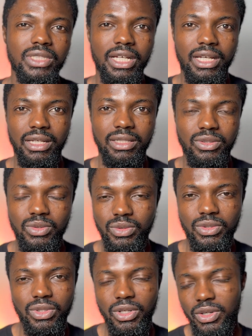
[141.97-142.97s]
I
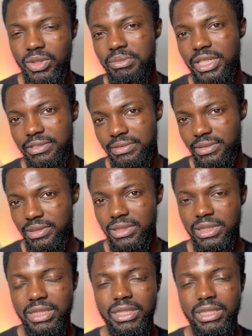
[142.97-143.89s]
cook all my food